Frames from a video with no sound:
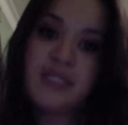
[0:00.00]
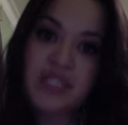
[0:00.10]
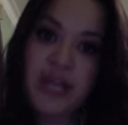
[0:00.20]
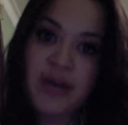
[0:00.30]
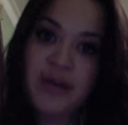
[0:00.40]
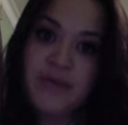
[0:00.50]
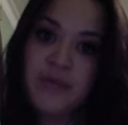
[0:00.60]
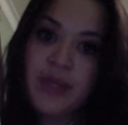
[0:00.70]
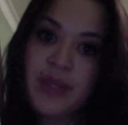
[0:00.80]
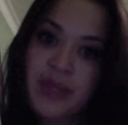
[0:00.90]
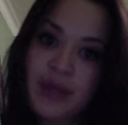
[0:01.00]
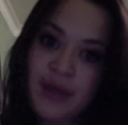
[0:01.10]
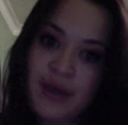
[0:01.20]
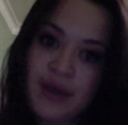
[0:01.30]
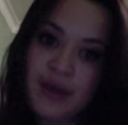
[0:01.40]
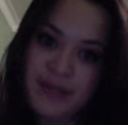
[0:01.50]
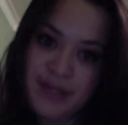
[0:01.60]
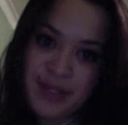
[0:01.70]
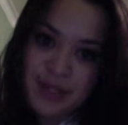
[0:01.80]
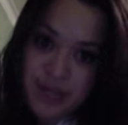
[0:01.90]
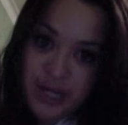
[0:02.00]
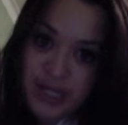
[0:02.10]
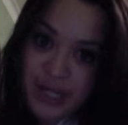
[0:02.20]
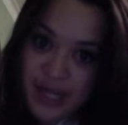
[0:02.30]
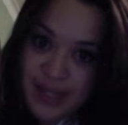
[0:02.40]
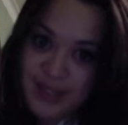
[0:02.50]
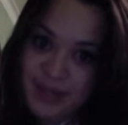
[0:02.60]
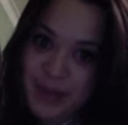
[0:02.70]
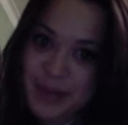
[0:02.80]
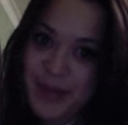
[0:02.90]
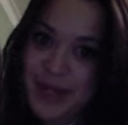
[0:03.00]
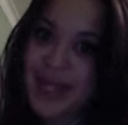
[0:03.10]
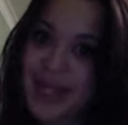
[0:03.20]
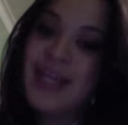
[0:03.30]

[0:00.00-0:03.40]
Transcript: gel that you tried today in the spa party